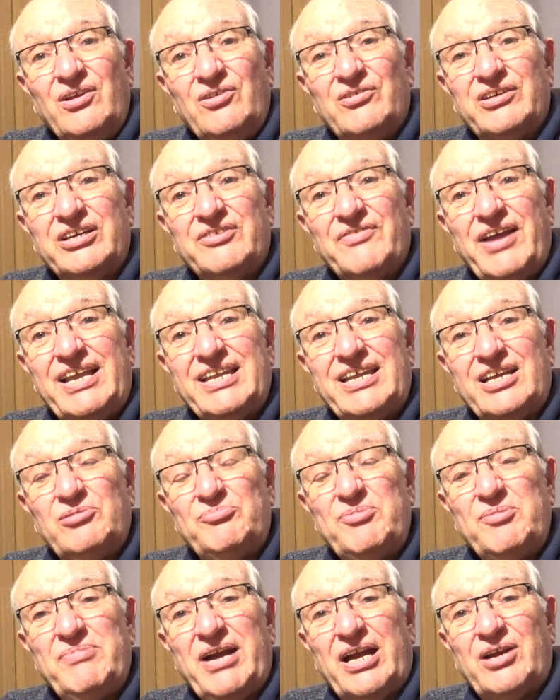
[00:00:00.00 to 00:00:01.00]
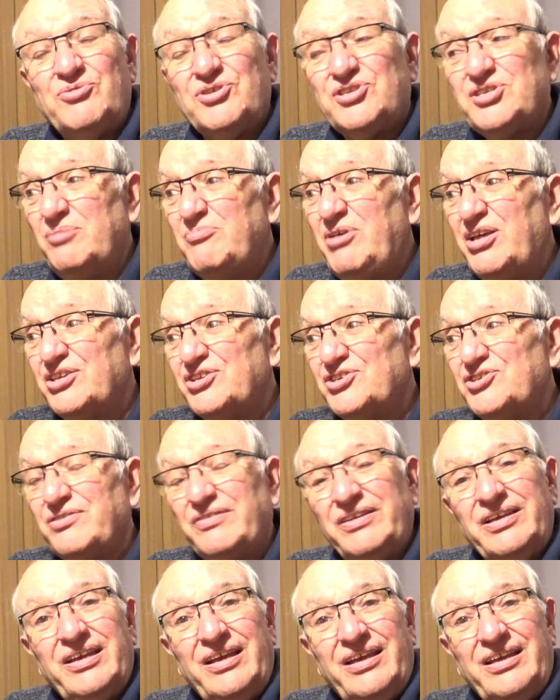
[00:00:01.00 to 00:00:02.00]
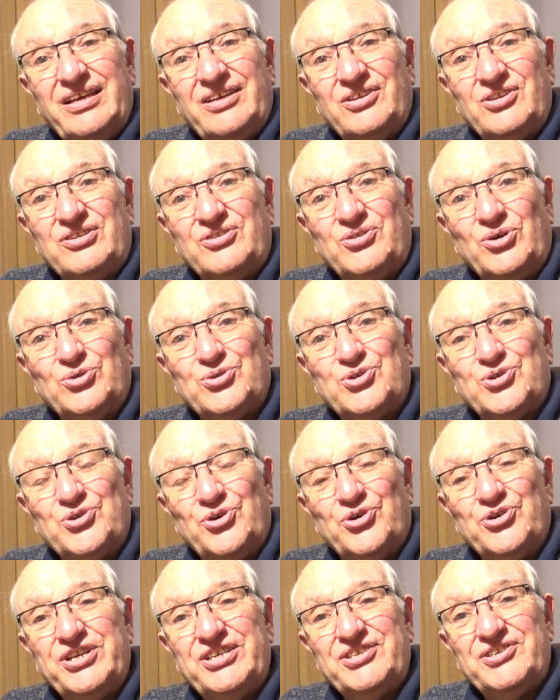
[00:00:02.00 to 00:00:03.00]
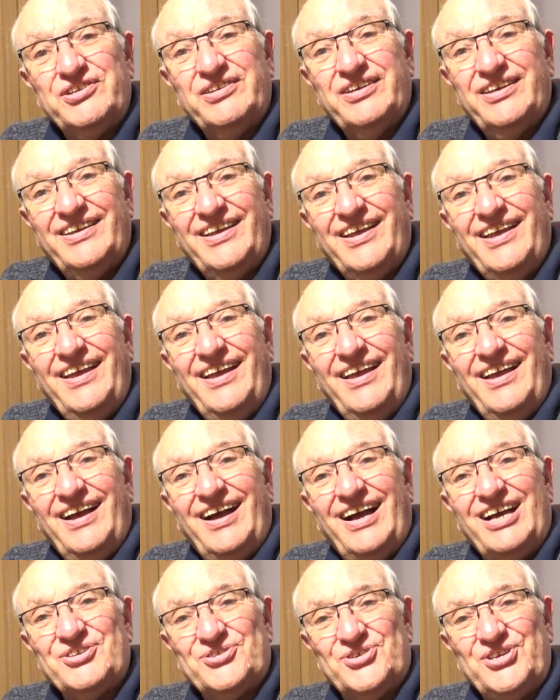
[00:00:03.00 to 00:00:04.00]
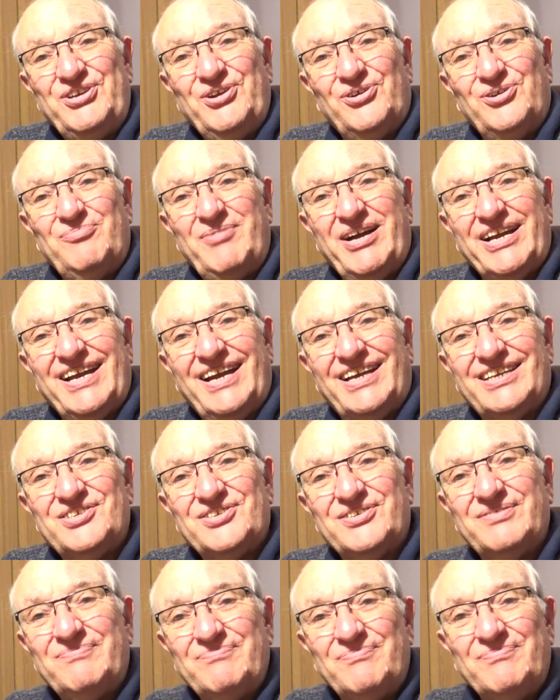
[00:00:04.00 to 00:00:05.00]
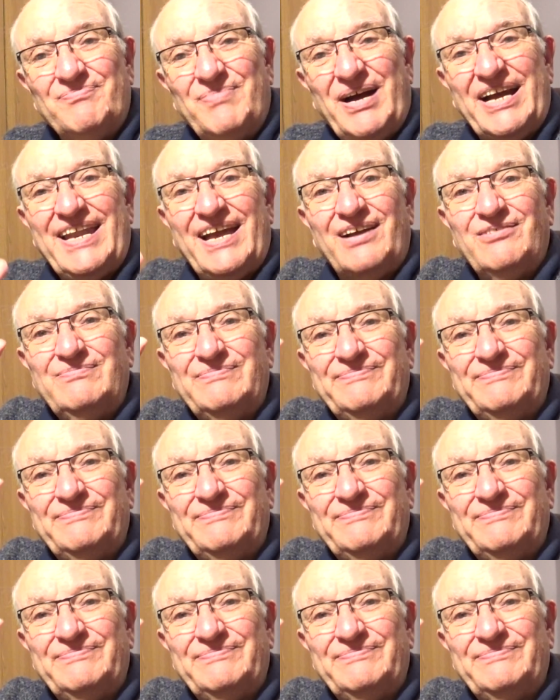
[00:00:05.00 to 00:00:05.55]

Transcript: and Grandad will be back with some other told stories. I'll see you all my guys. Bye now.